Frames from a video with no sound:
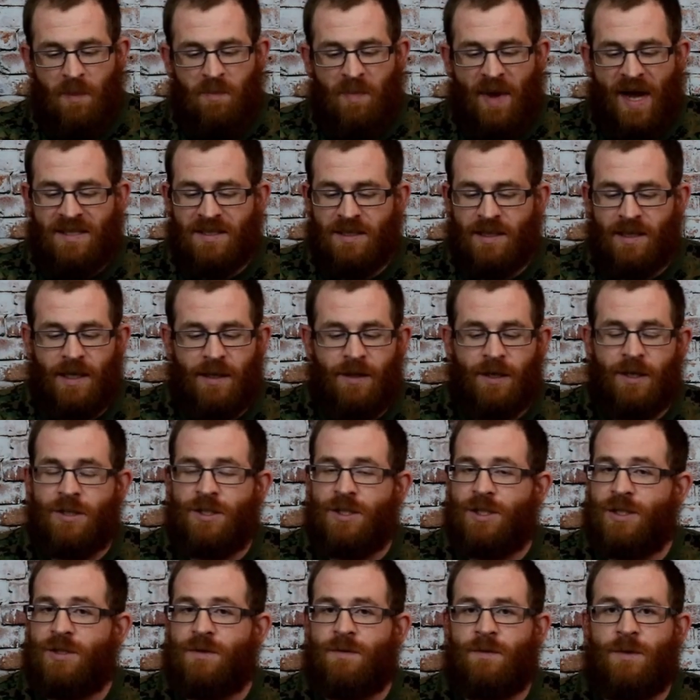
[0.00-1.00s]
Basically, they're
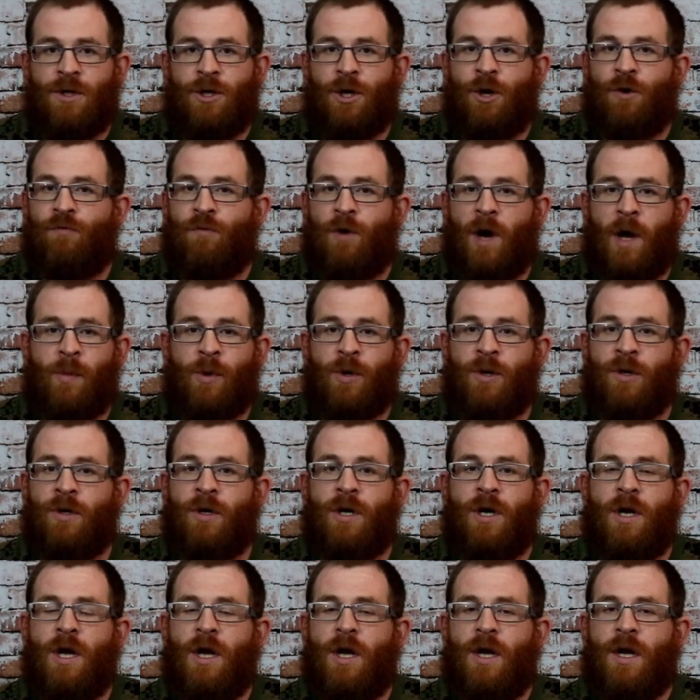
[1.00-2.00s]
just, you know,
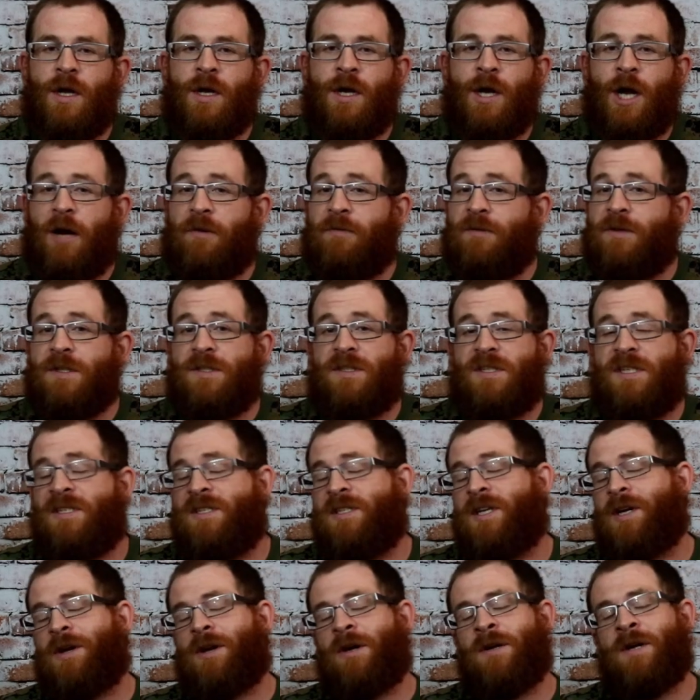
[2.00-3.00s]
rubber covers to
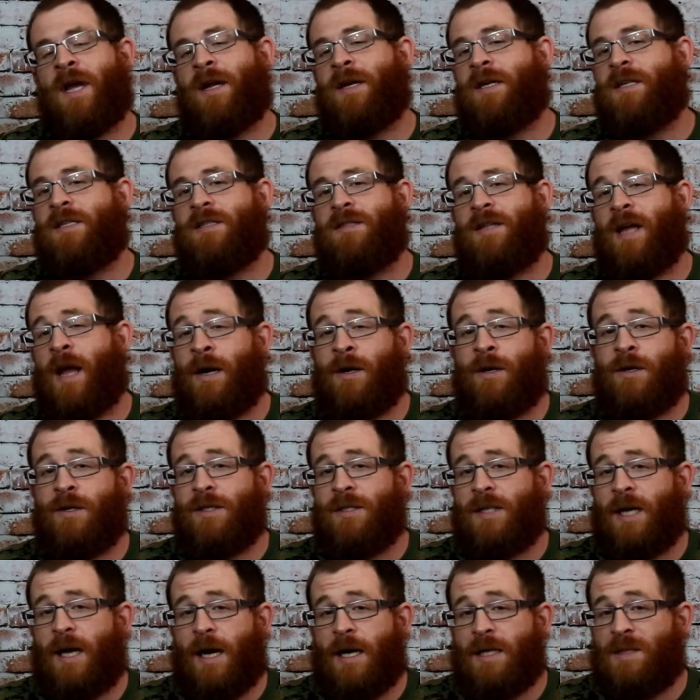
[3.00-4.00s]
stick on any
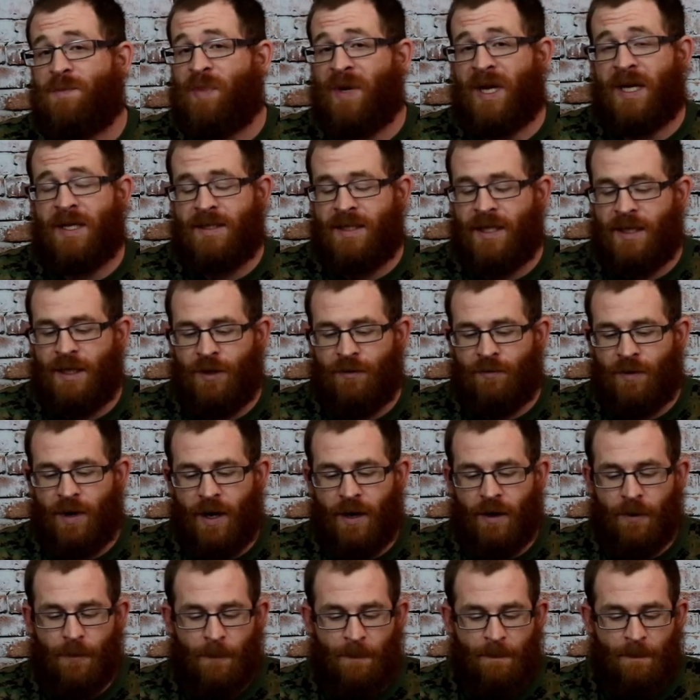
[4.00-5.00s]
standard size Picatinny
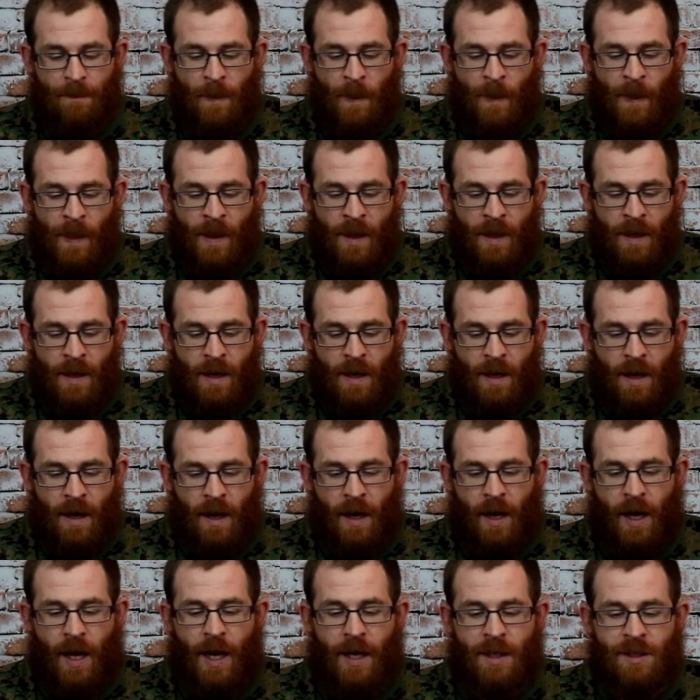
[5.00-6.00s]
rail,
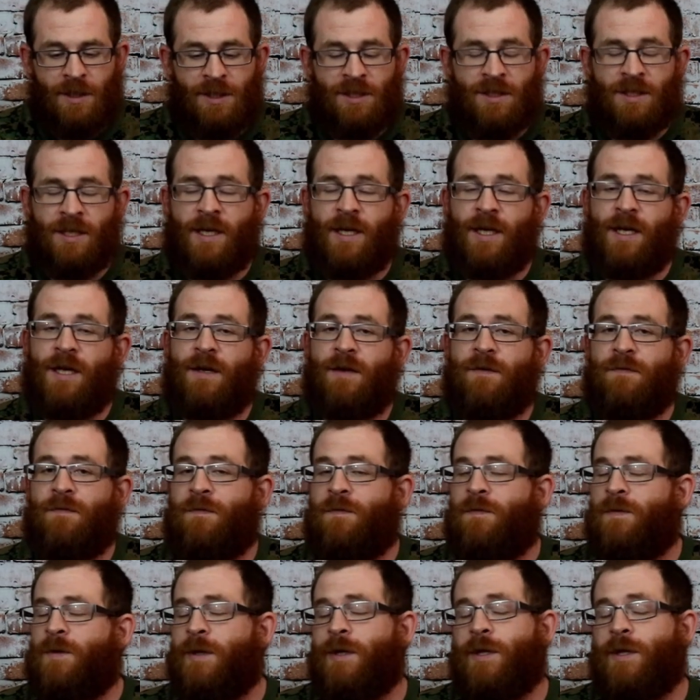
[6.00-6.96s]
just to give